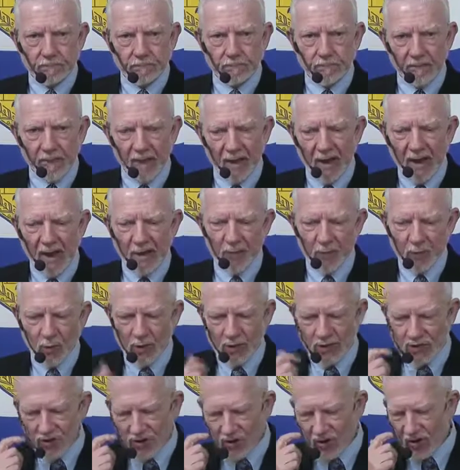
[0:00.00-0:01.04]
That's where
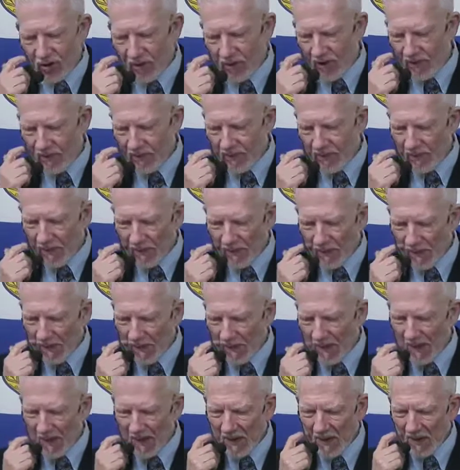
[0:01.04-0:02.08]
it started,
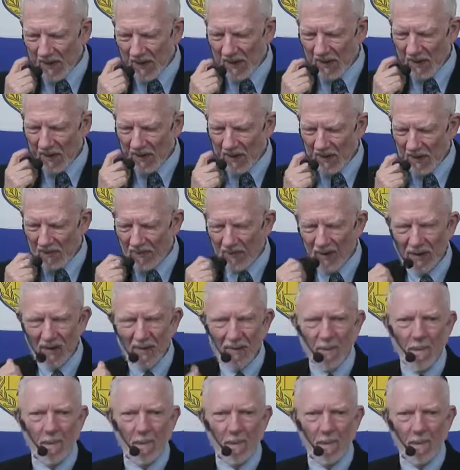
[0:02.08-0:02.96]
Garden of Eden.